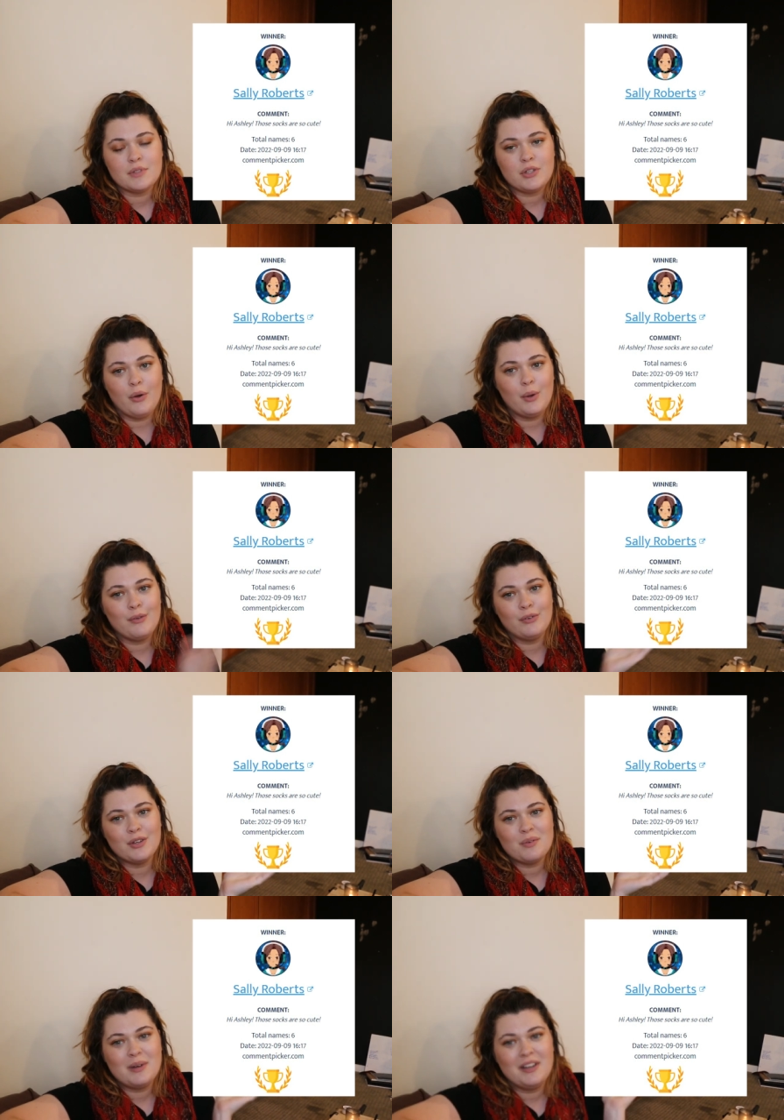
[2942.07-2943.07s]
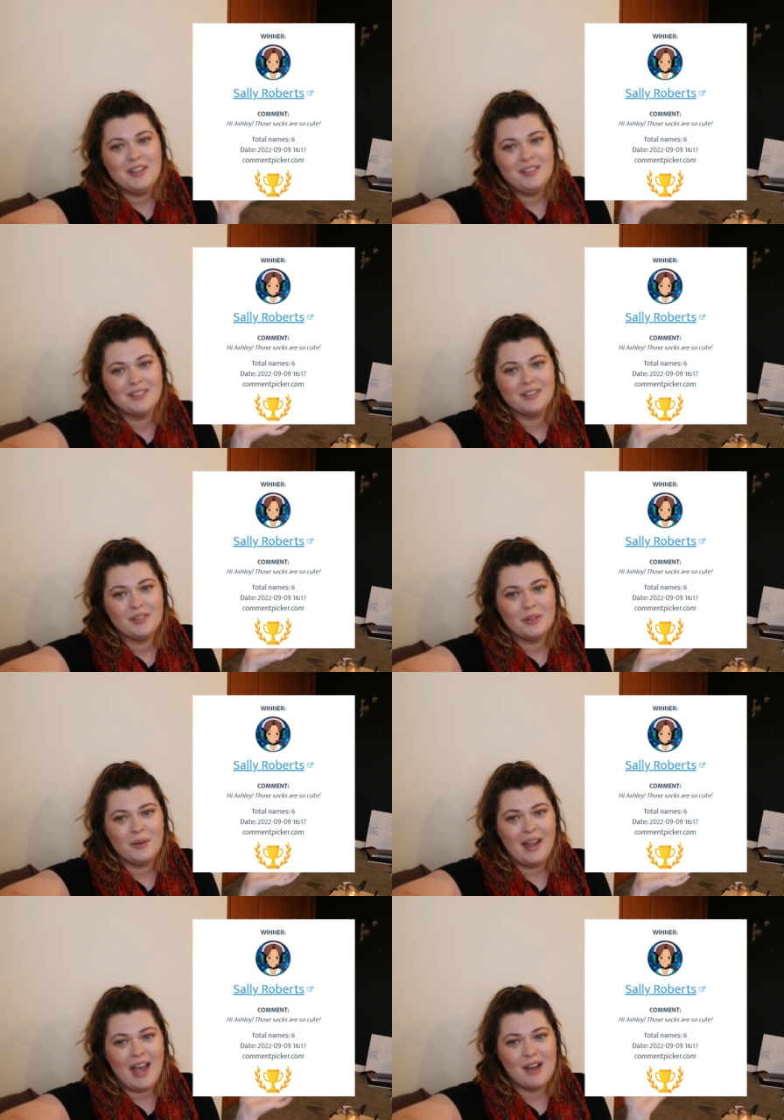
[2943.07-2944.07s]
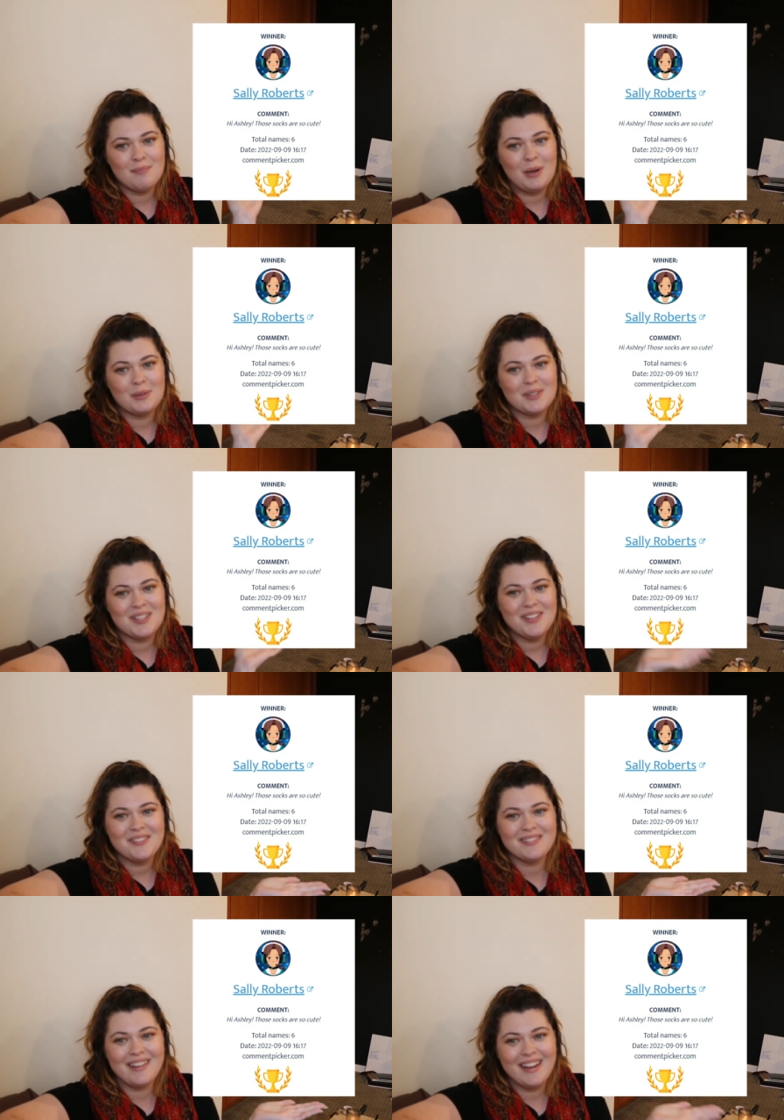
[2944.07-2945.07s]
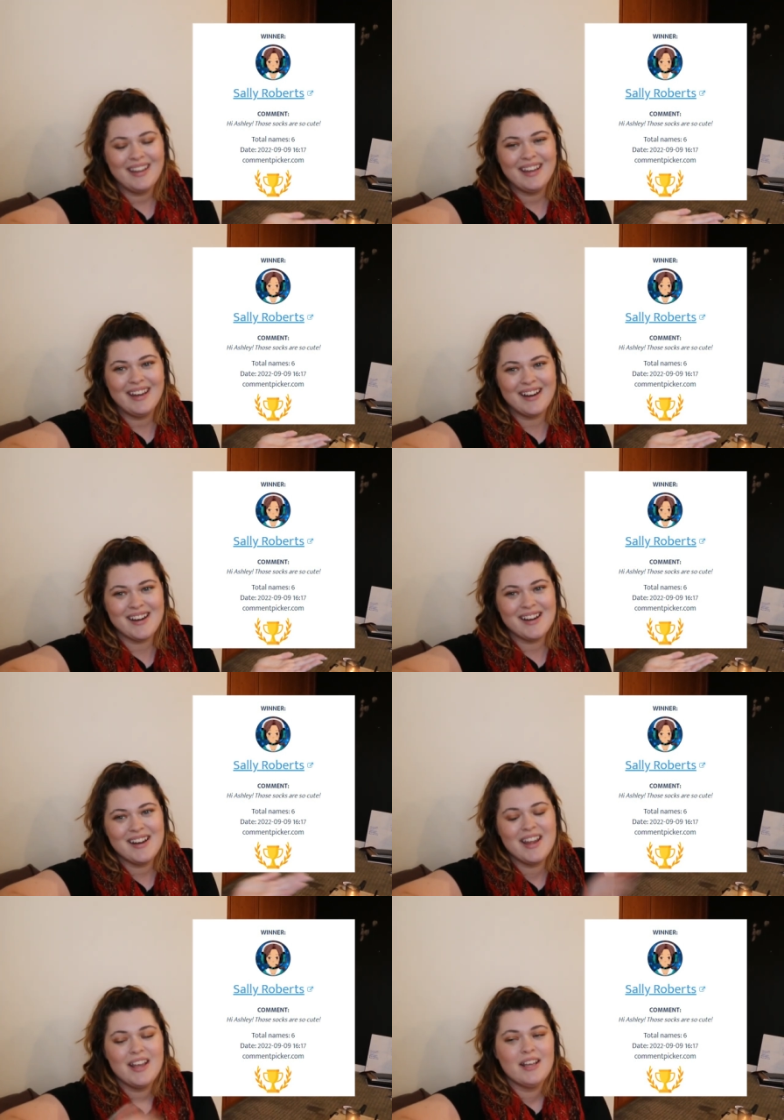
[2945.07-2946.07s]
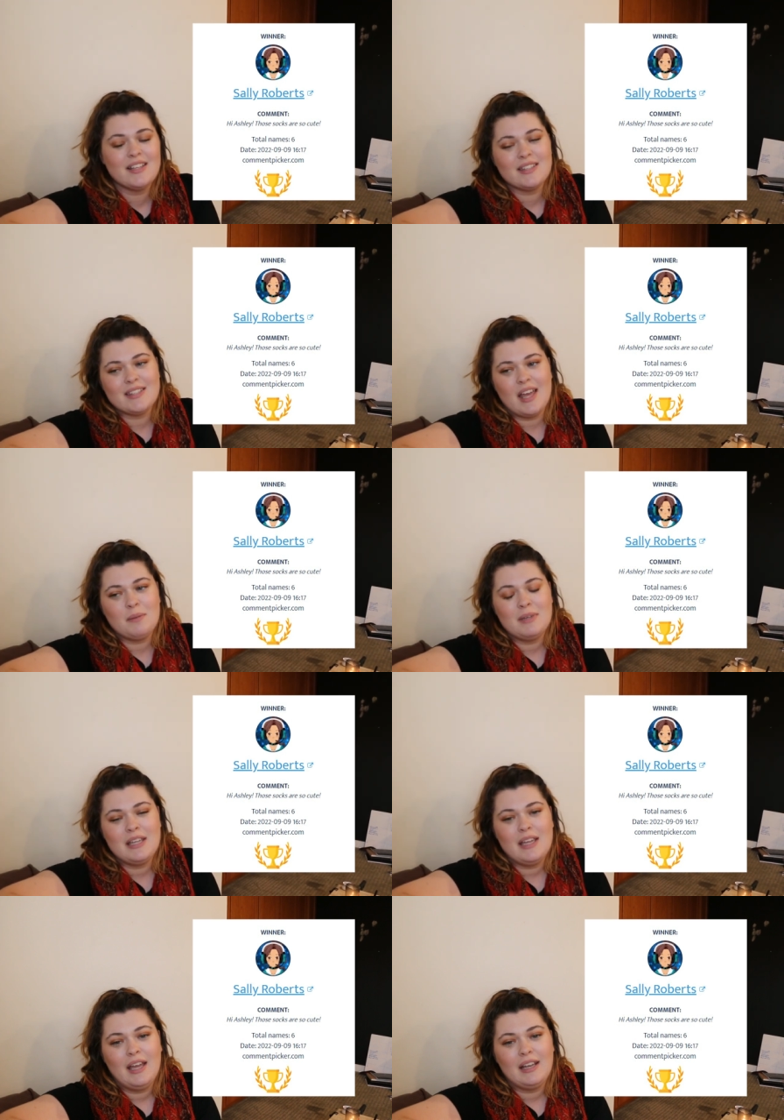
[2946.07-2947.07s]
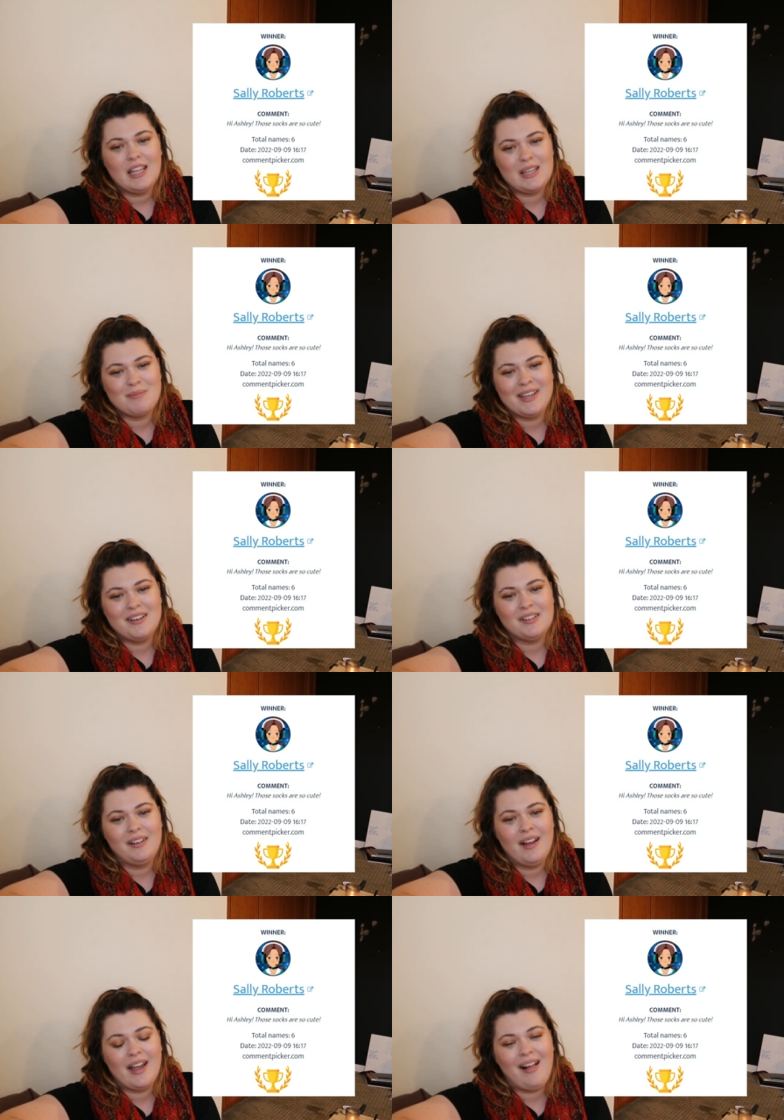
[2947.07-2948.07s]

so if you're the winner, who I have posted right here, send me an email.